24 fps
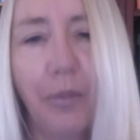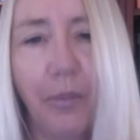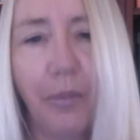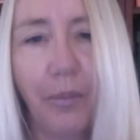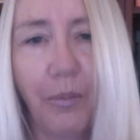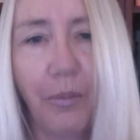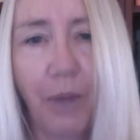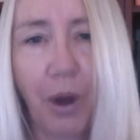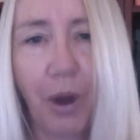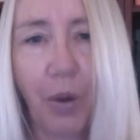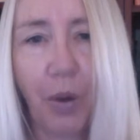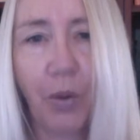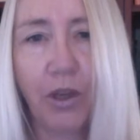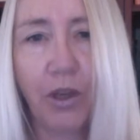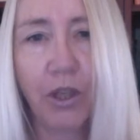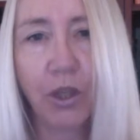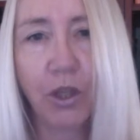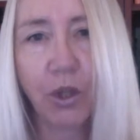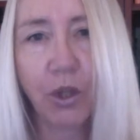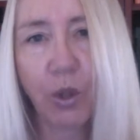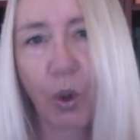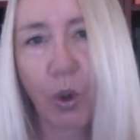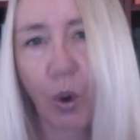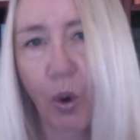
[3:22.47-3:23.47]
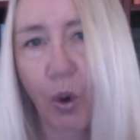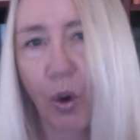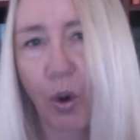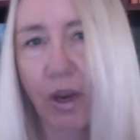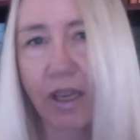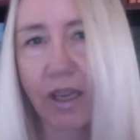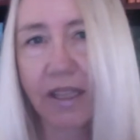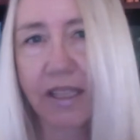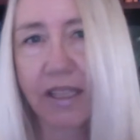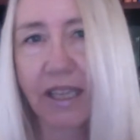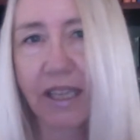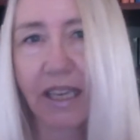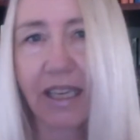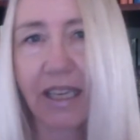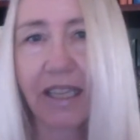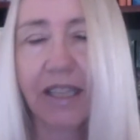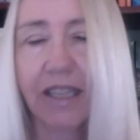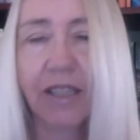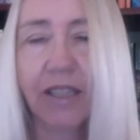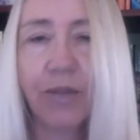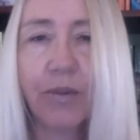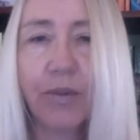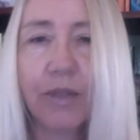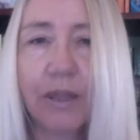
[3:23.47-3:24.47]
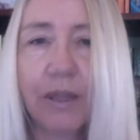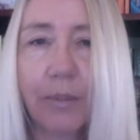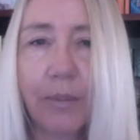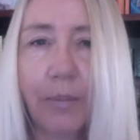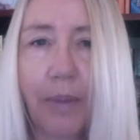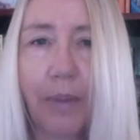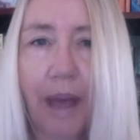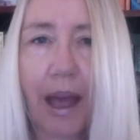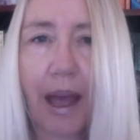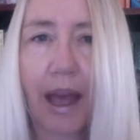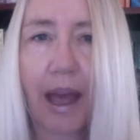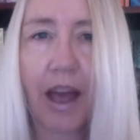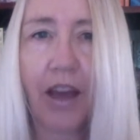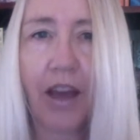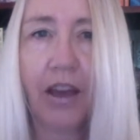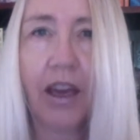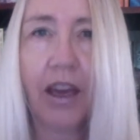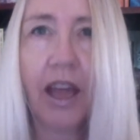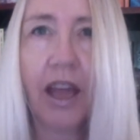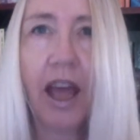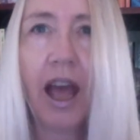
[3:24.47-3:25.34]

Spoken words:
Melwyn and Tori ascending, this was about,